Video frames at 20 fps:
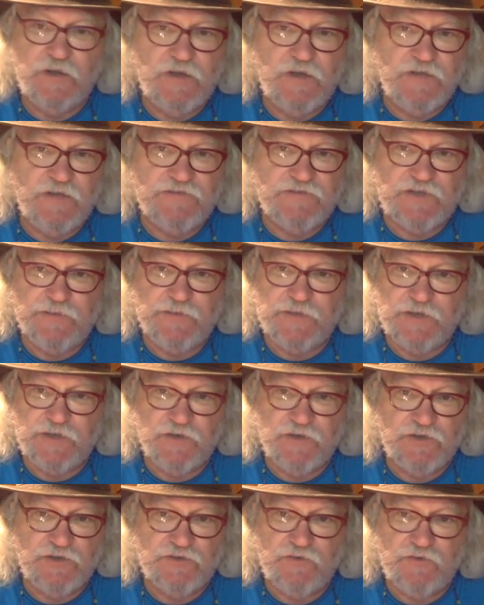If something
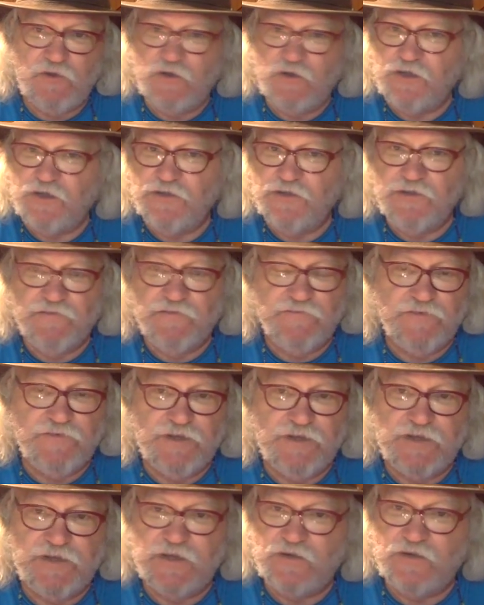goes wrong and you've
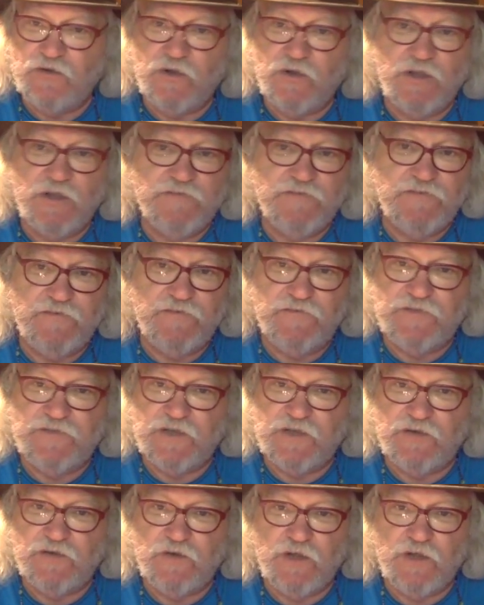done all
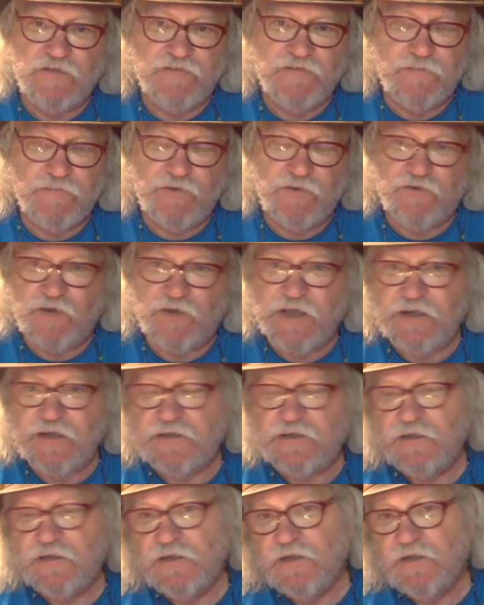of them, great.